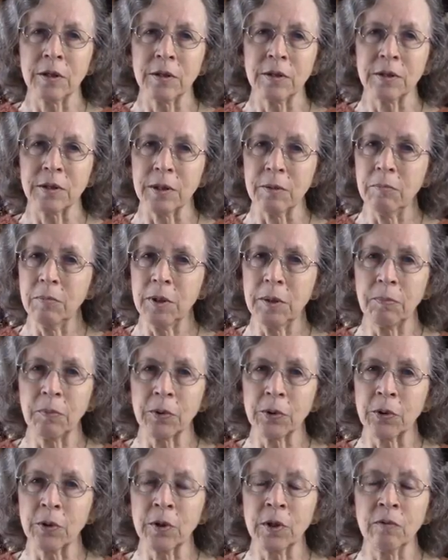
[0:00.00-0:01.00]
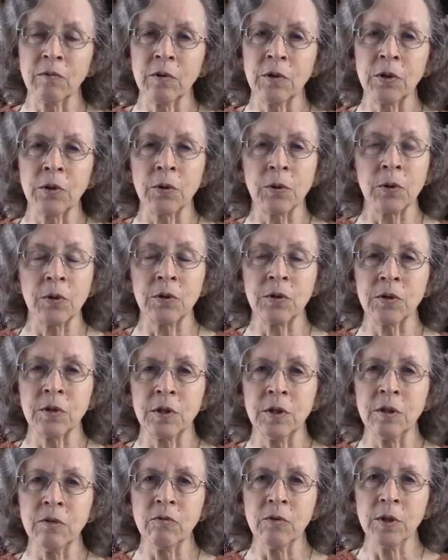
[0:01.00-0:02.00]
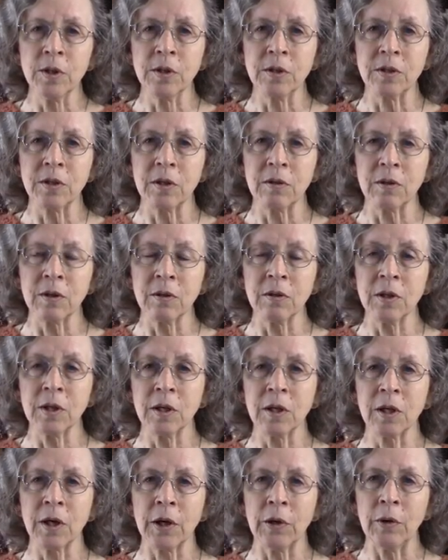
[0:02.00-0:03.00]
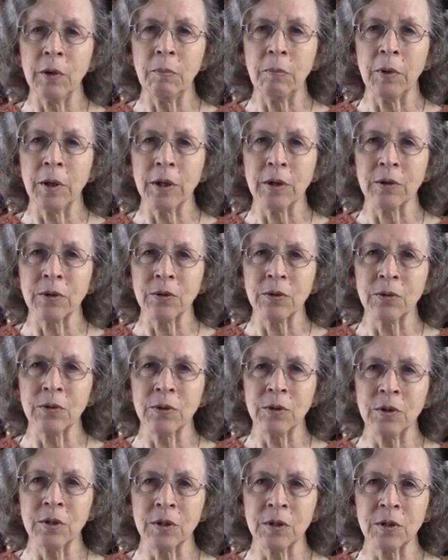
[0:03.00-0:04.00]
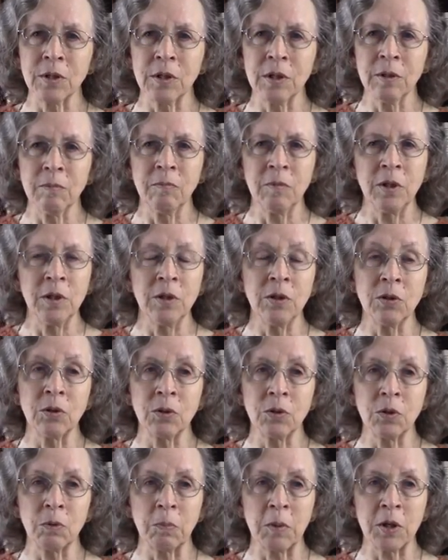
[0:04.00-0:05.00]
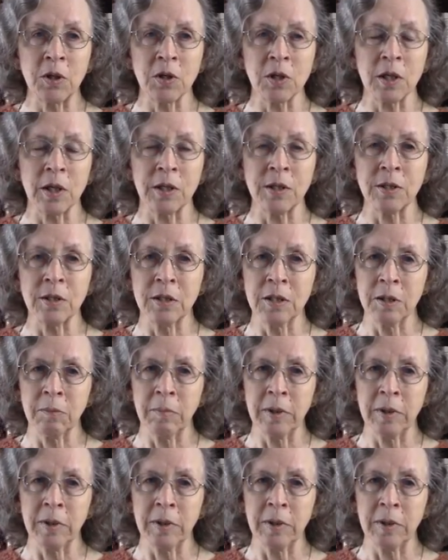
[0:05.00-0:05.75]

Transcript: Some people don't even know there's a difference. They think chiropractors are just M Ds who specialize in the